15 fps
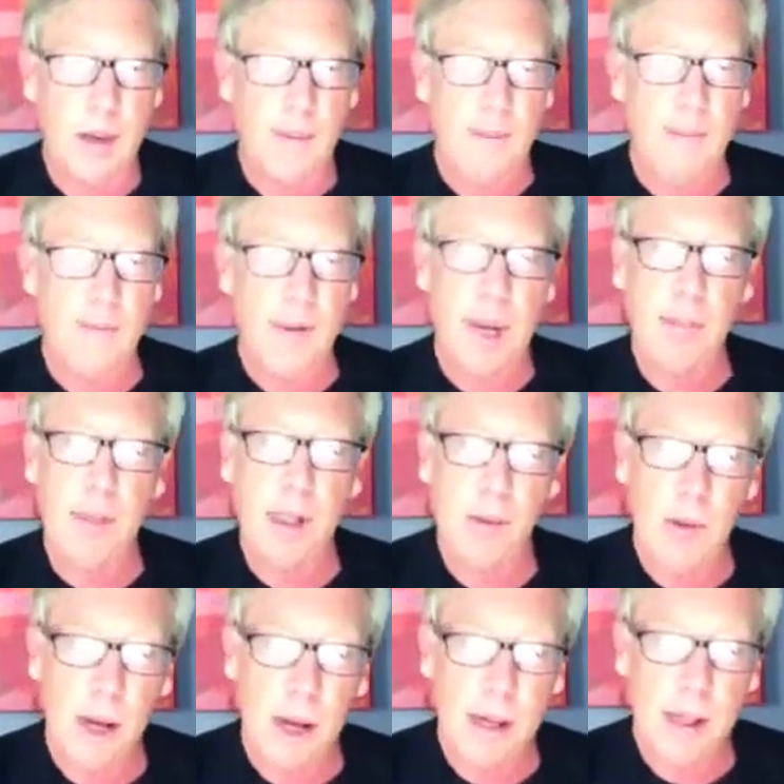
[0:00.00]
Family
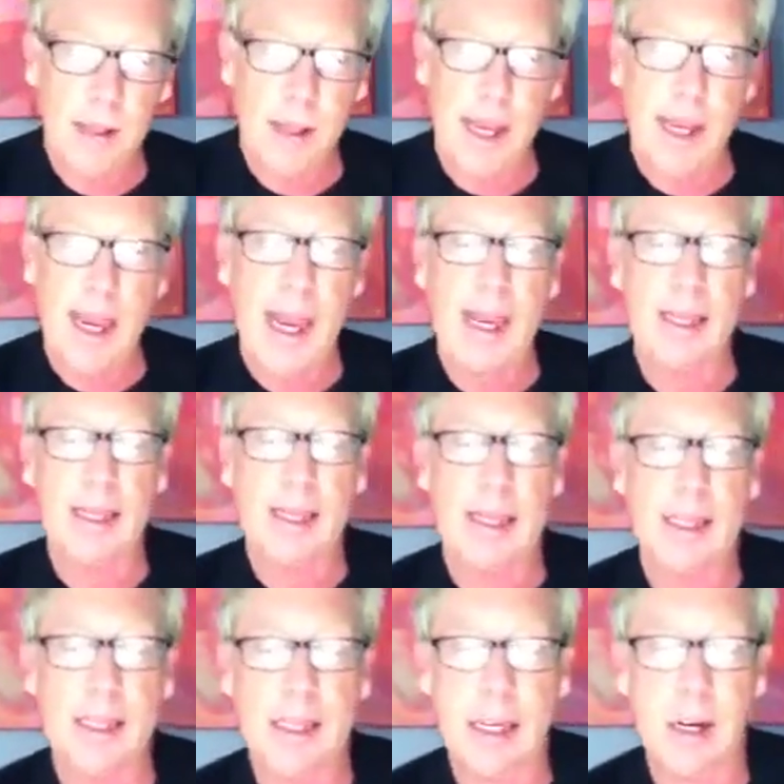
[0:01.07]
run, they gained
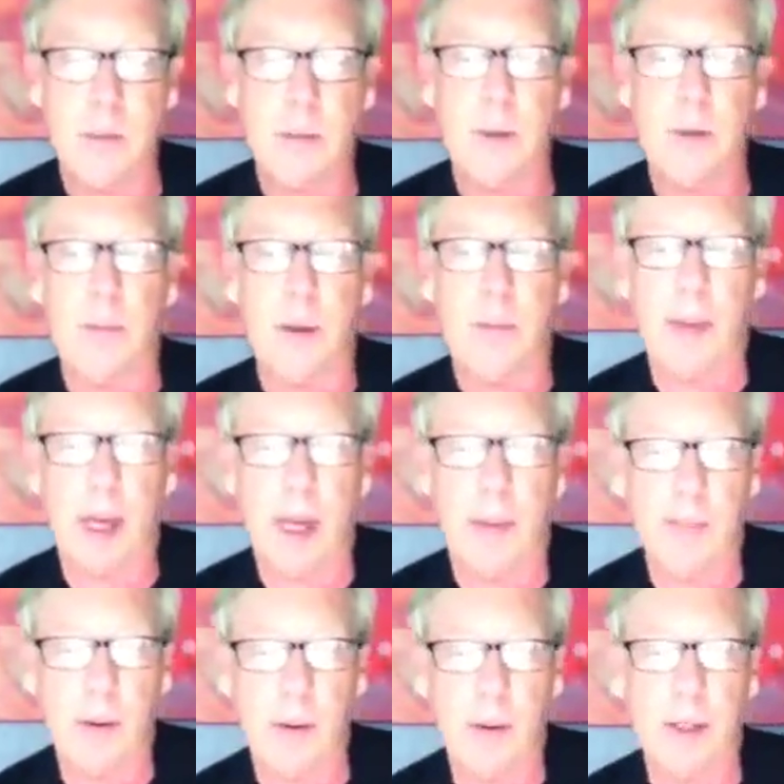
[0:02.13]
considerable
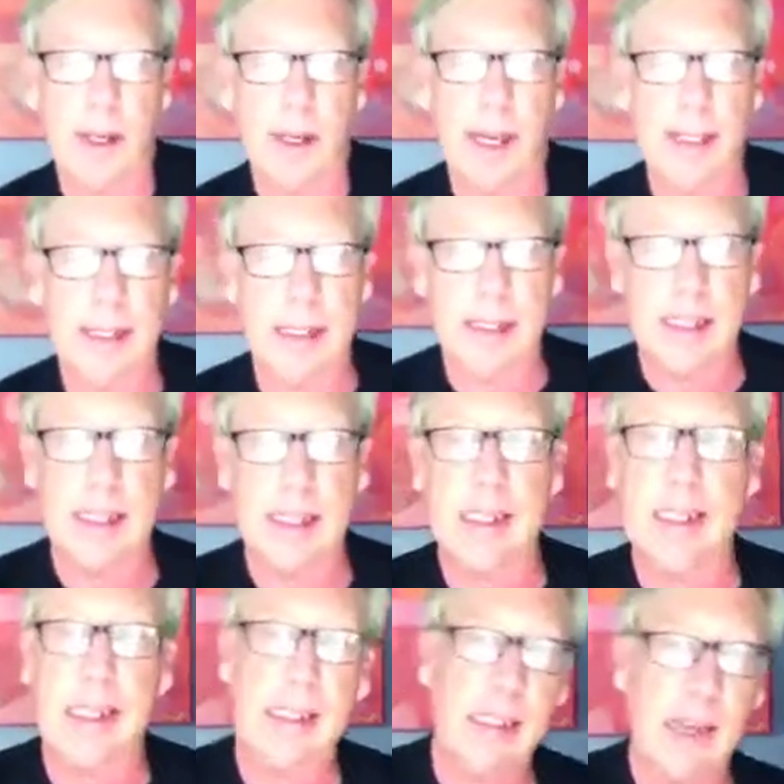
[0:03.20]
momentum during the 1960s,